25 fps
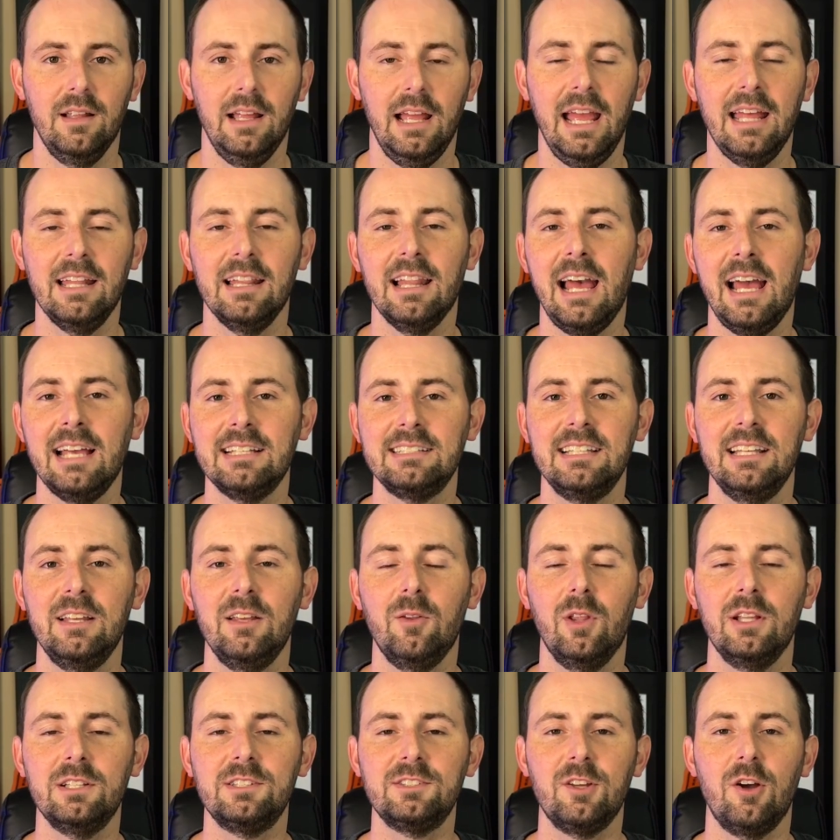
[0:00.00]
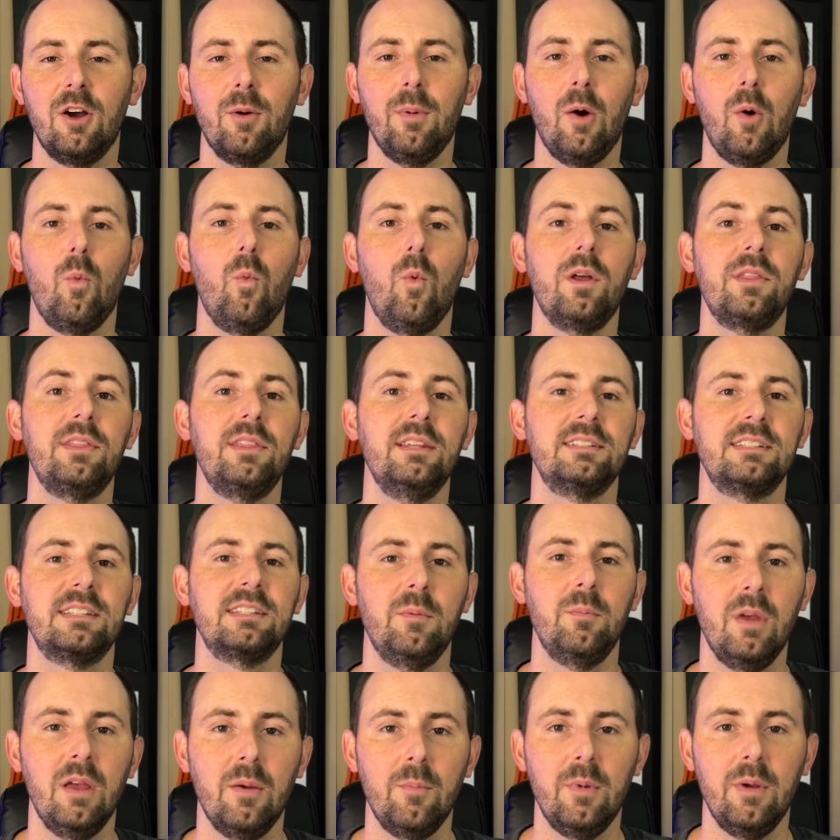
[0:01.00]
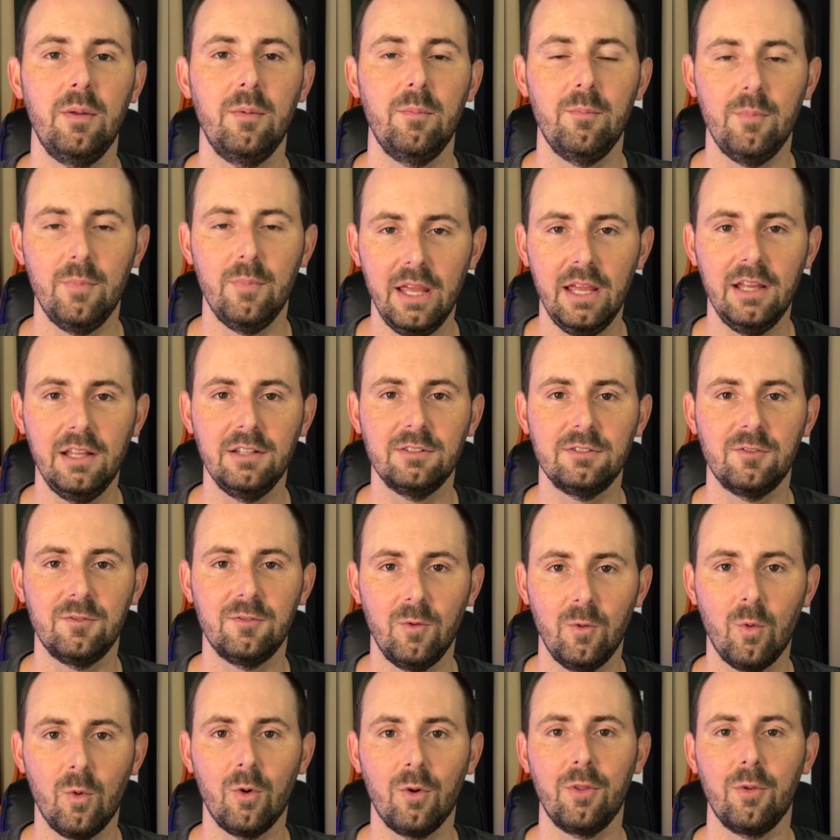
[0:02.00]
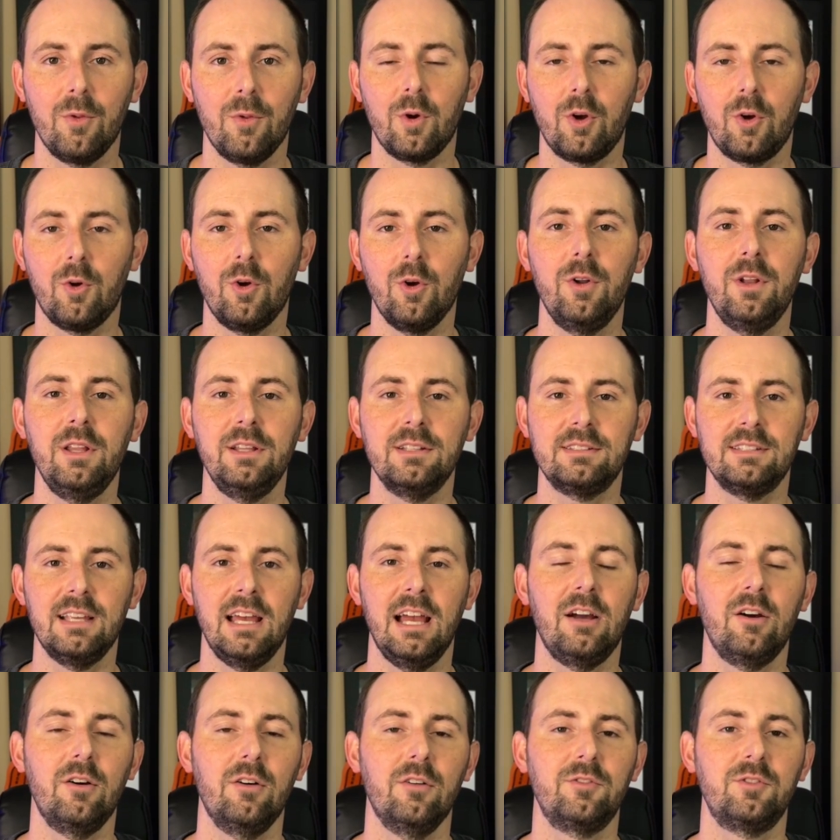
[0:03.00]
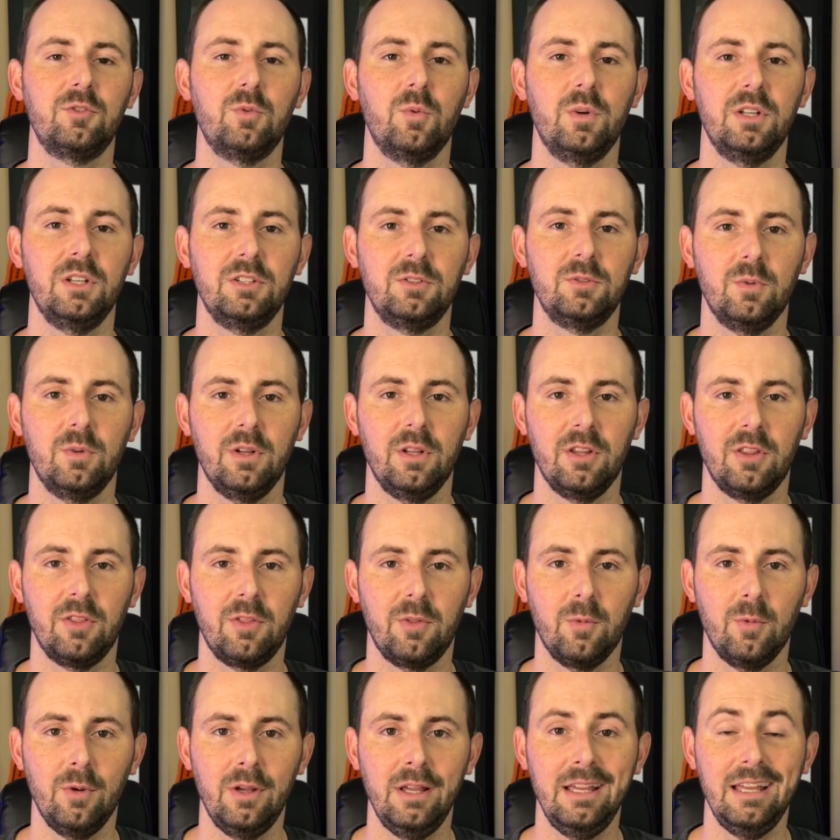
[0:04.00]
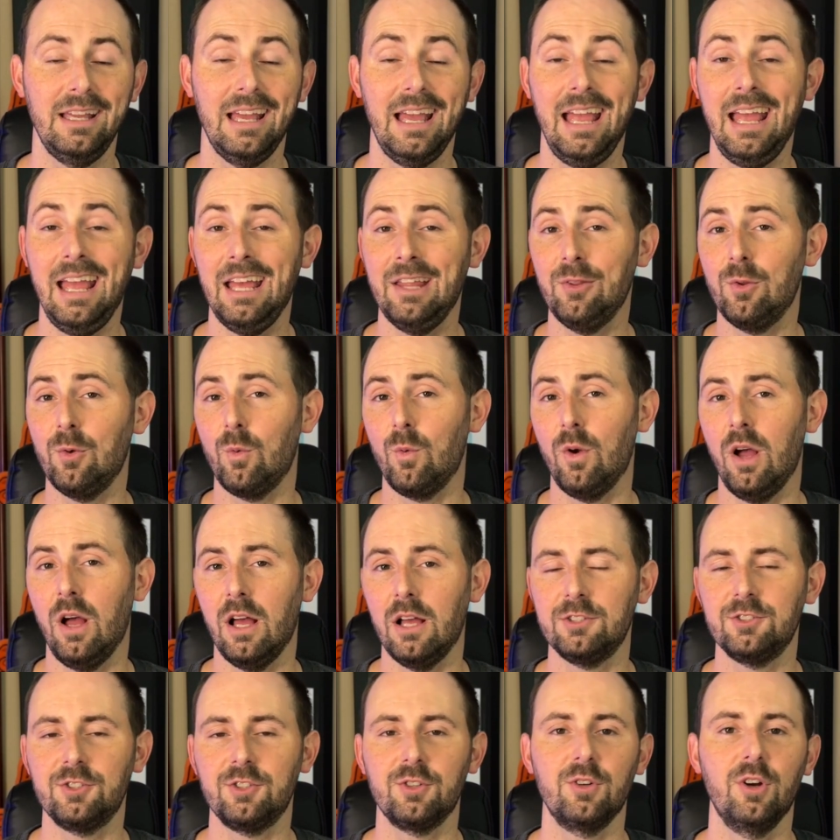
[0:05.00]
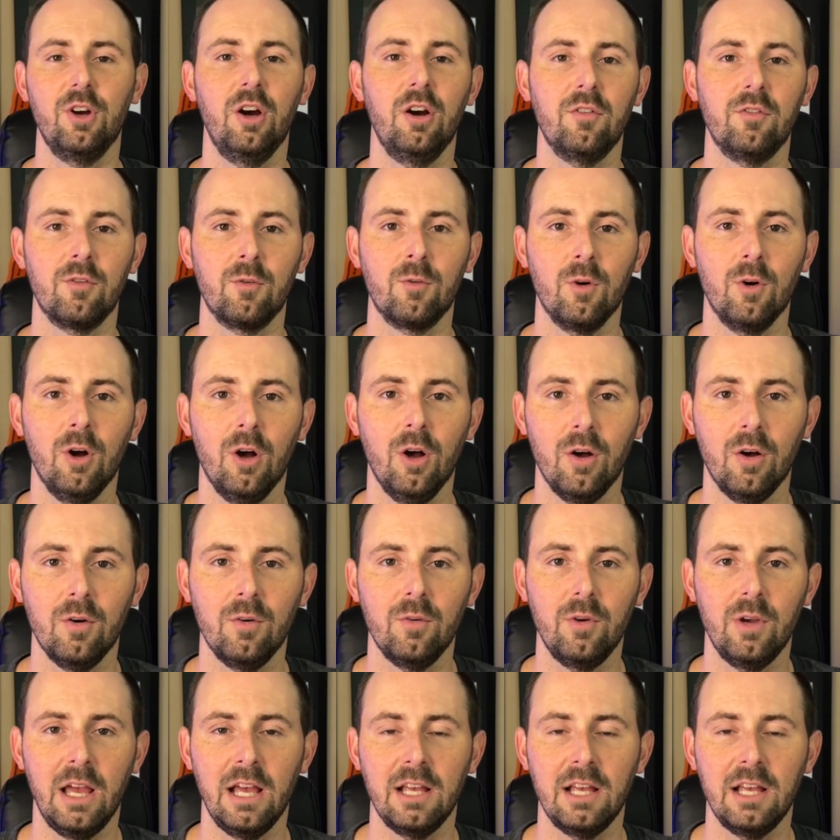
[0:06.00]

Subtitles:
And lastly, let's talk about what this commitment means for the recruiting cycle of 2023 and the roster overall.